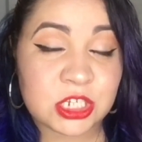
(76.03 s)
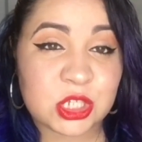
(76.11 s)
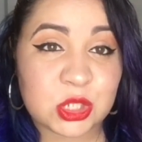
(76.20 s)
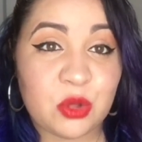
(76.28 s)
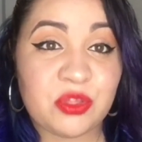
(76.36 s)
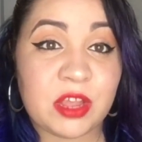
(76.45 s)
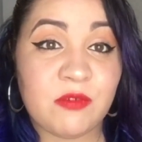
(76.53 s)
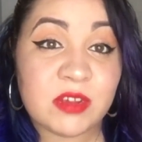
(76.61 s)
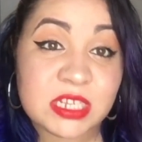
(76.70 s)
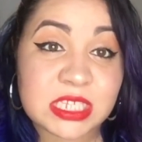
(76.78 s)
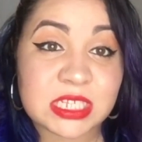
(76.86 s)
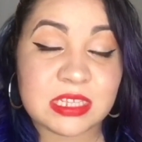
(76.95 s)
So they
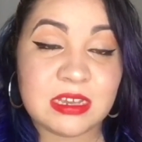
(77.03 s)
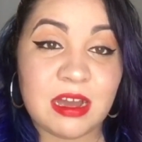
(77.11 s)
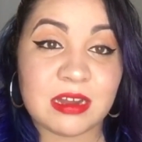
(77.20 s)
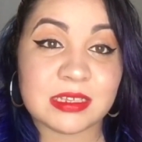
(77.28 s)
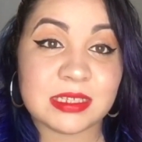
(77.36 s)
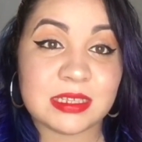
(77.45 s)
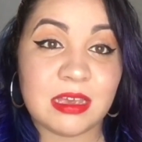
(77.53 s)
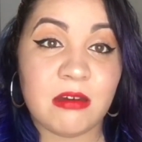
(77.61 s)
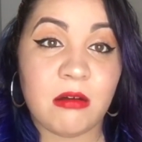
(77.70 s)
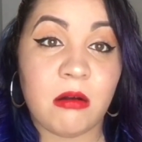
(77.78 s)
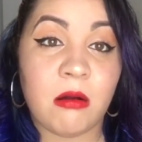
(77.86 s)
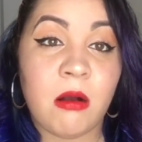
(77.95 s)
recently had a
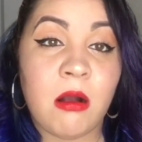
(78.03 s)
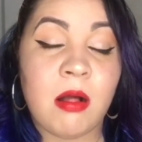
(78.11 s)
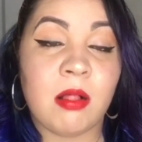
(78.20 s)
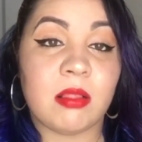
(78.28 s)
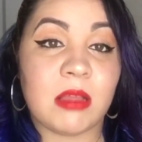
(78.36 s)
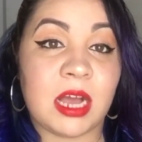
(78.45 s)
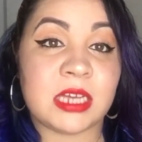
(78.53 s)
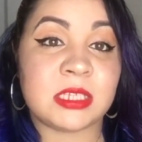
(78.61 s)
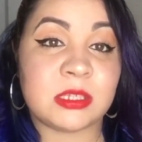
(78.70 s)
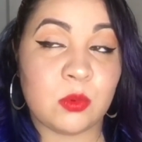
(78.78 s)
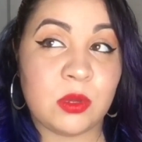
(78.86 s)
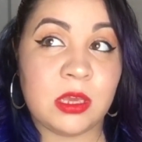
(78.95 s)
sale
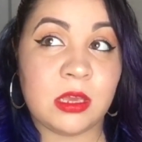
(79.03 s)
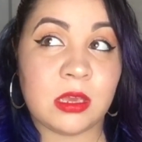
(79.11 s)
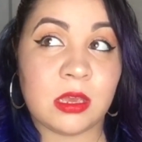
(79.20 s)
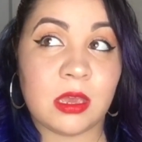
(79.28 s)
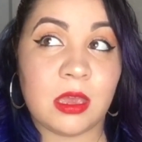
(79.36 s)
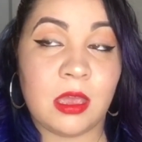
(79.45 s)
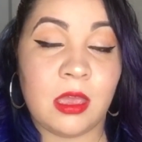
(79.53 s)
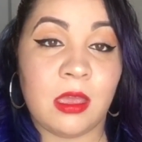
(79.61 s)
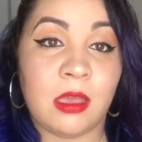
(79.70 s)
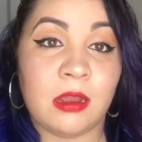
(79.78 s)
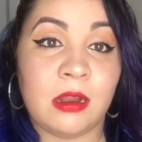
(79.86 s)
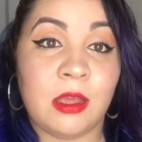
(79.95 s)
last week
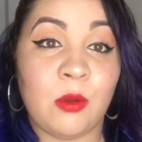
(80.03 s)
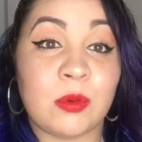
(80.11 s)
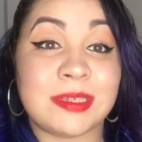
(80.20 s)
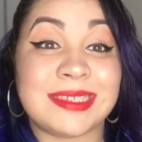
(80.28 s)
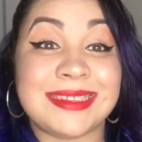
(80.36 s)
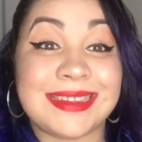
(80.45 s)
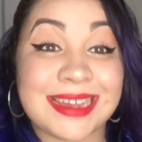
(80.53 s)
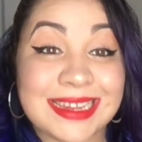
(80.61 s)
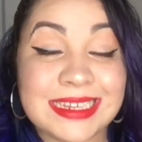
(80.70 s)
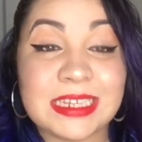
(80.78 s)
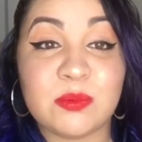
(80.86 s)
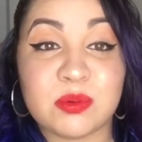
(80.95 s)
and it was
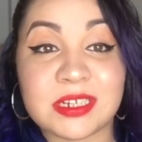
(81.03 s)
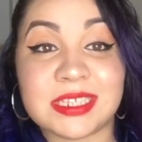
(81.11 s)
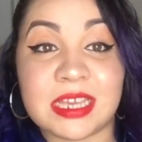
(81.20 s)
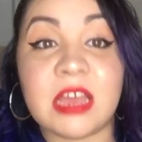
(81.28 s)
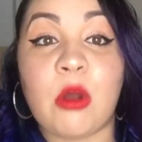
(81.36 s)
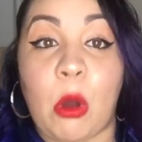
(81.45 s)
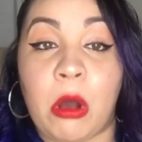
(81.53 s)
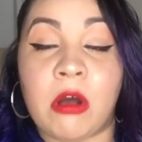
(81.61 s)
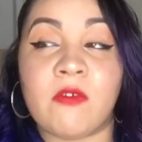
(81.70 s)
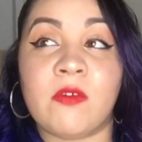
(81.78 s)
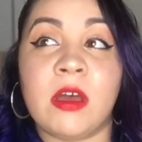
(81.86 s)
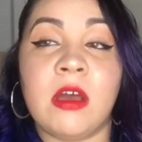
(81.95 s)
90%
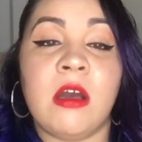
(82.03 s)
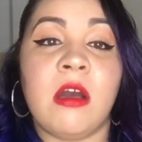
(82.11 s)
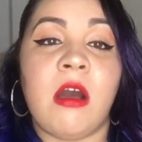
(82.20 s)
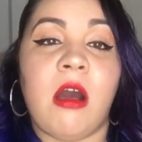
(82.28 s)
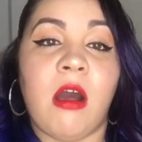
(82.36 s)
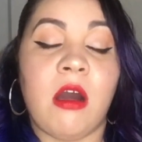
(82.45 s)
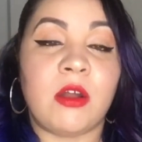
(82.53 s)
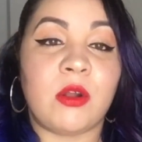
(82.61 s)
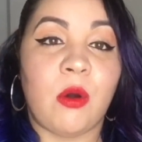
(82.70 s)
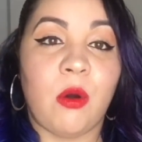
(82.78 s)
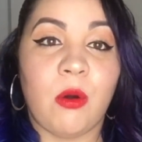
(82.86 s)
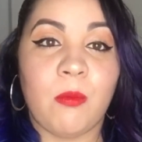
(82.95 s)
off
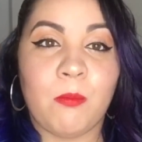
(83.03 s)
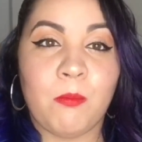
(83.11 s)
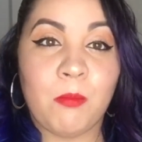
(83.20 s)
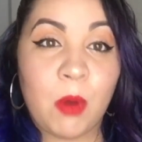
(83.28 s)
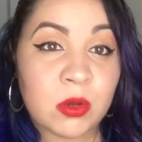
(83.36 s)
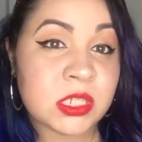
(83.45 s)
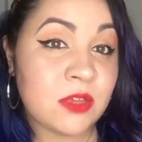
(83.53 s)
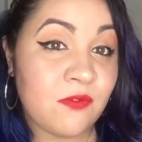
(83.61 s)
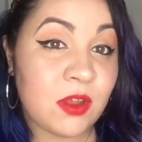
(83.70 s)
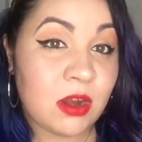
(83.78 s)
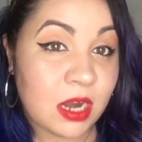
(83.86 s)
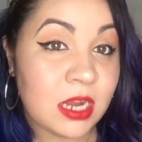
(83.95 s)
on most
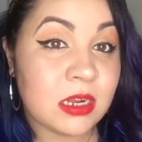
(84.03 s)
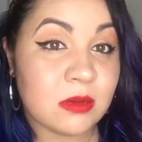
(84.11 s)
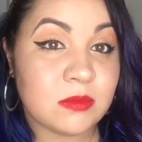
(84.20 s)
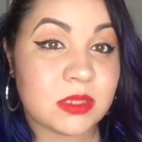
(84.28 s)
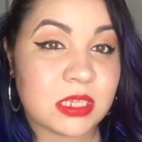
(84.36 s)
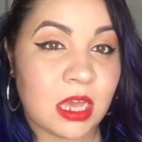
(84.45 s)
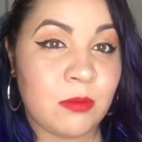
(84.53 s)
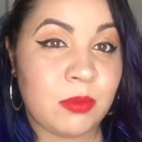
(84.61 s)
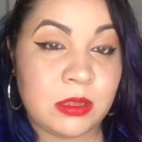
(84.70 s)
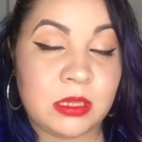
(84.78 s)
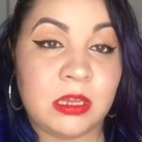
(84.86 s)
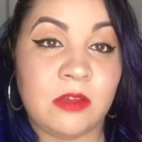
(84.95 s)
of their items, I
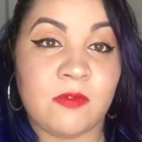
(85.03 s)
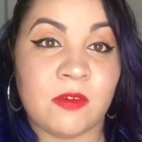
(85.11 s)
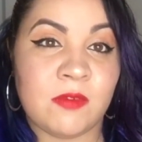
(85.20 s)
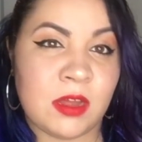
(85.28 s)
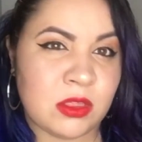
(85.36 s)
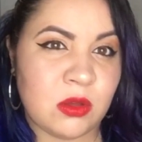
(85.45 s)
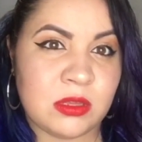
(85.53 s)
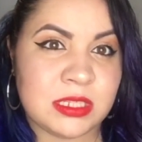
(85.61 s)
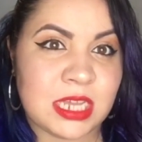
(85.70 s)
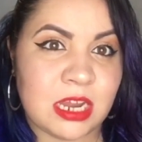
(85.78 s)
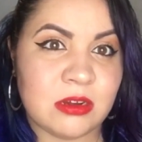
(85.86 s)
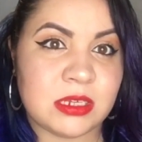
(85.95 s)
believe, if not the whole
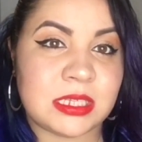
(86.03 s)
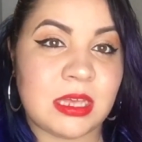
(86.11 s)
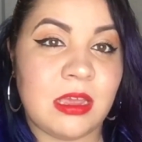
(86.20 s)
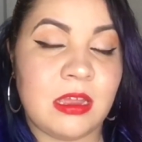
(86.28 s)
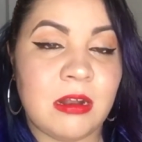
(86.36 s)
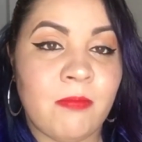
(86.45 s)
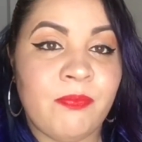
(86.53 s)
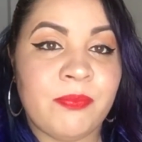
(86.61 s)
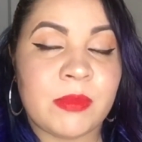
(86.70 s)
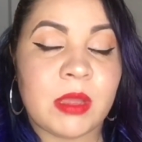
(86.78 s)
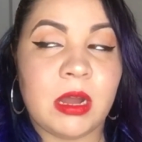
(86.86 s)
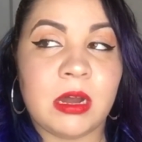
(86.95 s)
entire site.
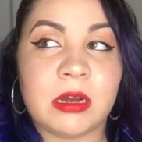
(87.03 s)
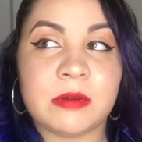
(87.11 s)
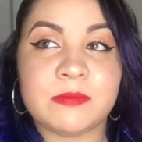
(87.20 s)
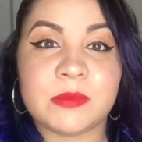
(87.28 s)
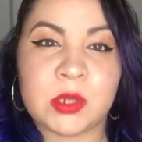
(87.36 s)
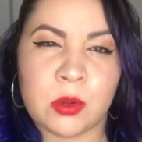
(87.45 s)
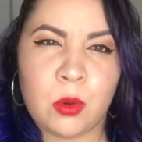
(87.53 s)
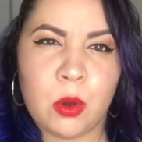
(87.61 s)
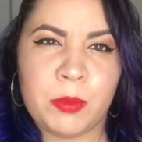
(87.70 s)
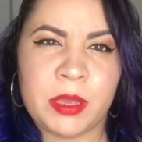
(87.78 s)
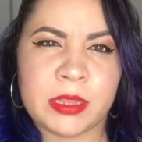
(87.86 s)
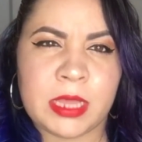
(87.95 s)
Um, don't
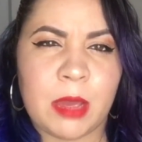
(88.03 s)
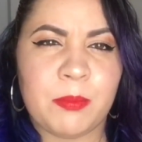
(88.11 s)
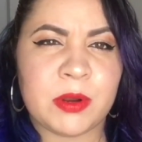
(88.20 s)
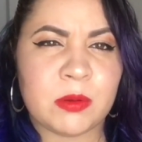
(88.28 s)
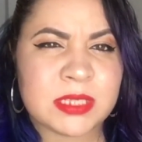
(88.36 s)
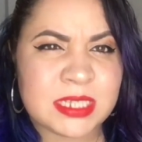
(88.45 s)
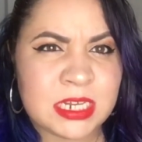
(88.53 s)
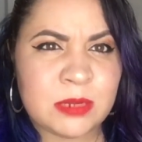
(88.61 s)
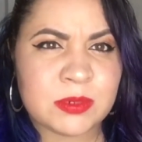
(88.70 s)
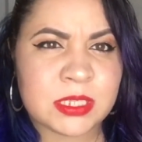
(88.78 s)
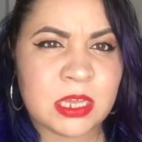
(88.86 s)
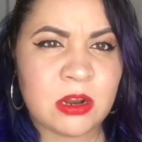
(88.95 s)
quote me on that, but it was
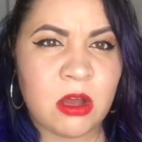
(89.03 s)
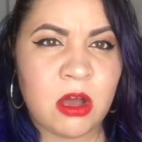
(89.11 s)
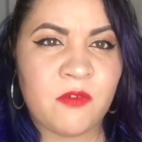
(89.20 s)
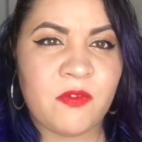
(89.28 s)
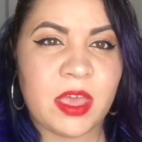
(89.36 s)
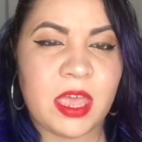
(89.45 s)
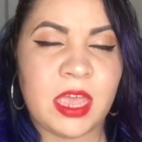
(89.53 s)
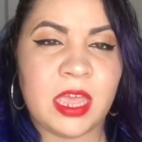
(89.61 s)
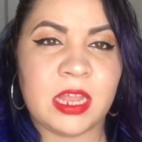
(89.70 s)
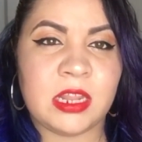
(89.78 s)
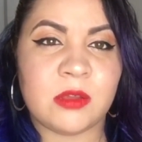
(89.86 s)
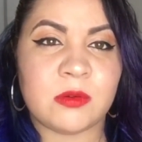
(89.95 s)
90% off
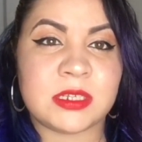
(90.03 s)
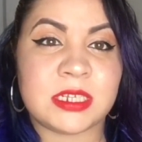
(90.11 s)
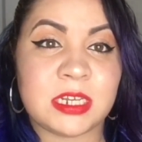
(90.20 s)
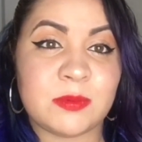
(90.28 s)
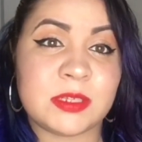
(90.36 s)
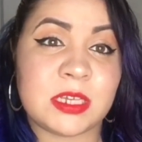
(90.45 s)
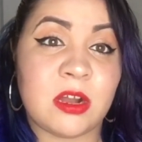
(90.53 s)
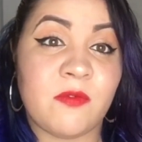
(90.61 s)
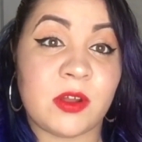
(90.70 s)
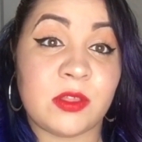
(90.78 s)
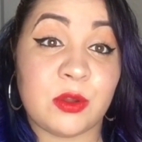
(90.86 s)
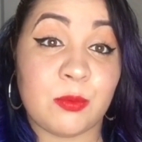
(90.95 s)
and there was 90%
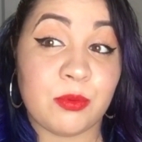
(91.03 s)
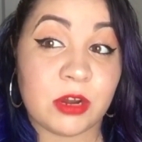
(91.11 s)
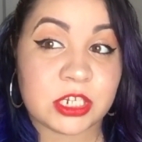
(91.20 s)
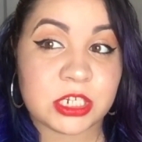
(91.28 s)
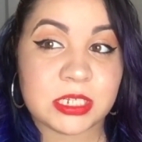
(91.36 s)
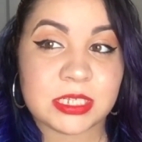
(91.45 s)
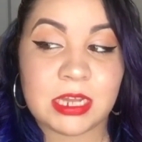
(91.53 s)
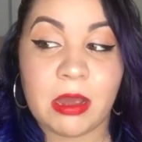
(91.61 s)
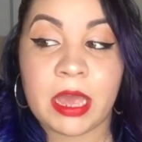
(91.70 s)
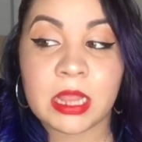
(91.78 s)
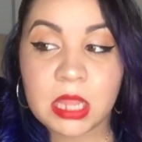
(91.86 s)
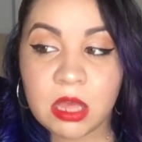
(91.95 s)
off on their brushes.
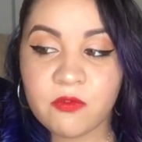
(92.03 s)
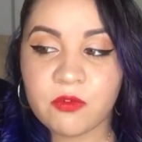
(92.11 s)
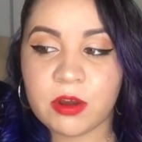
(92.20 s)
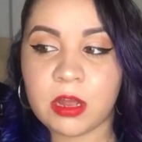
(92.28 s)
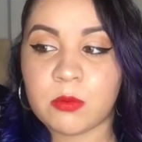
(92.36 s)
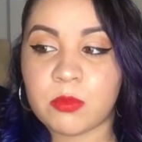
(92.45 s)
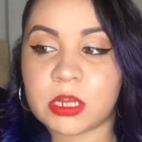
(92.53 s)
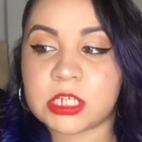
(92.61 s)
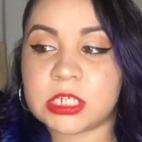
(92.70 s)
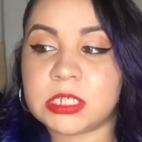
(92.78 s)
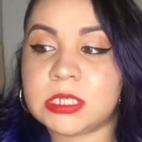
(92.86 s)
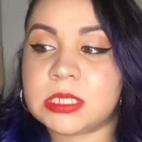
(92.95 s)
Now, I love crown
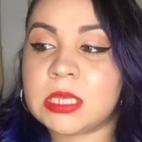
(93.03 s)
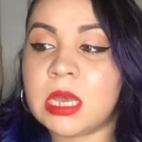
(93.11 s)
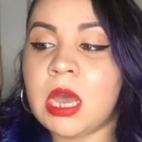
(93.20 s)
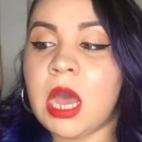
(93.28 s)
brushes.